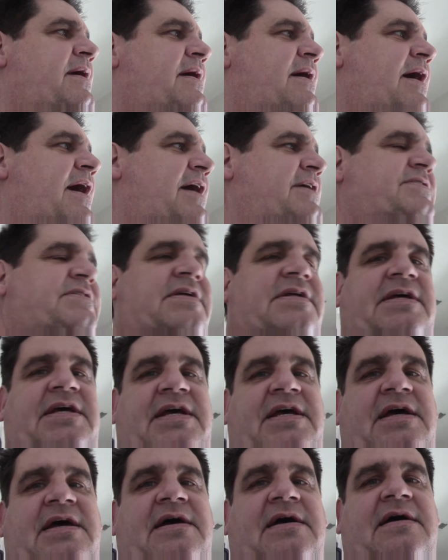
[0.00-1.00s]

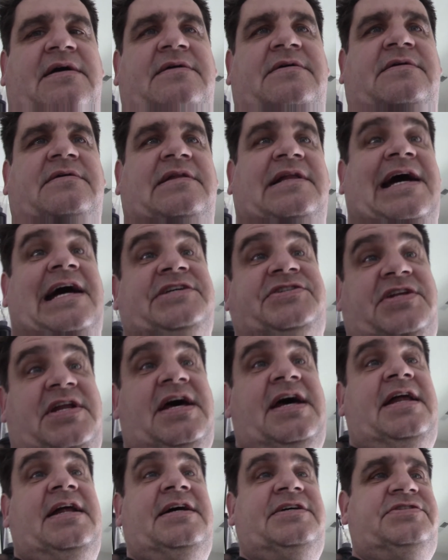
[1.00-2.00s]
Actually, last
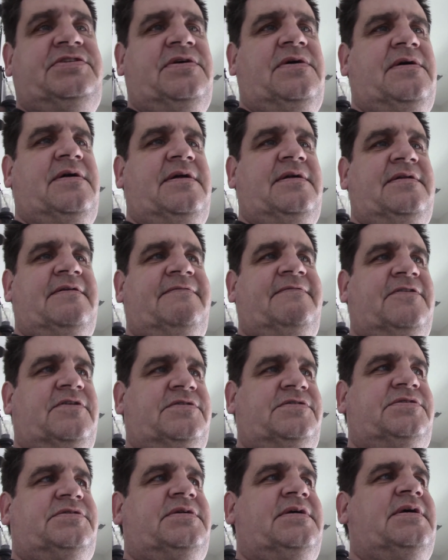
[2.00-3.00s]
night I started the
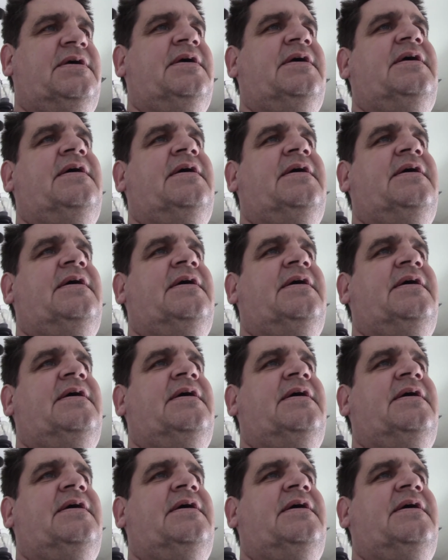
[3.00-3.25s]
first.